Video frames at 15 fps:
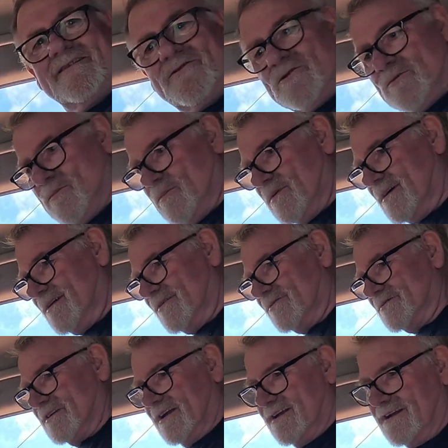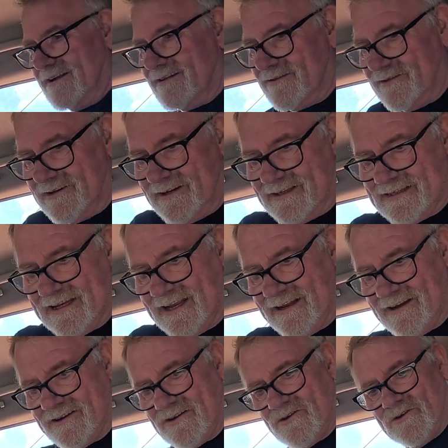door panels, clean the
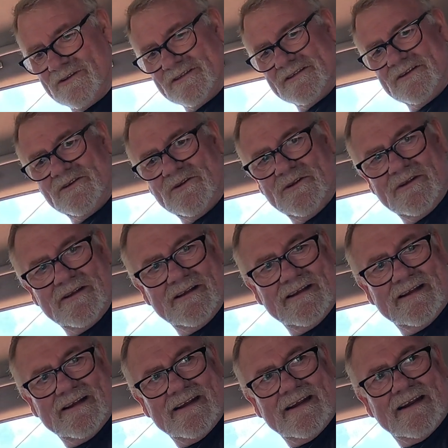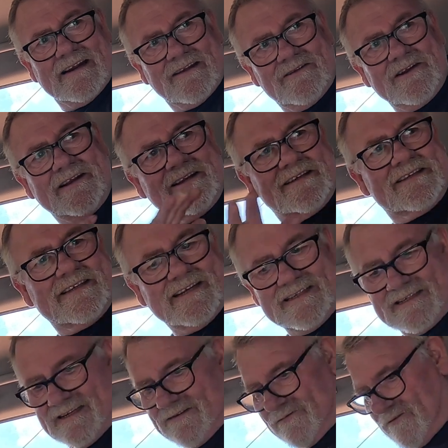centre console, clean the
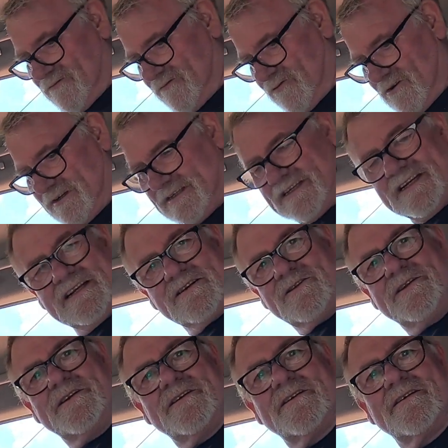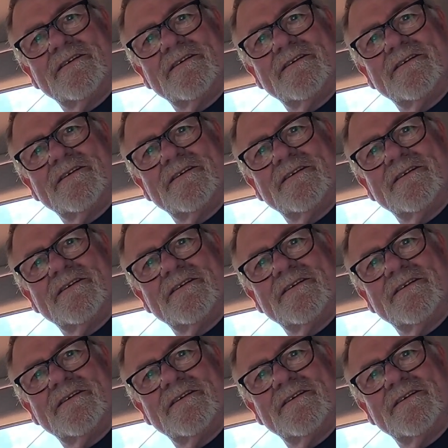seats if I've got a seat cleaner,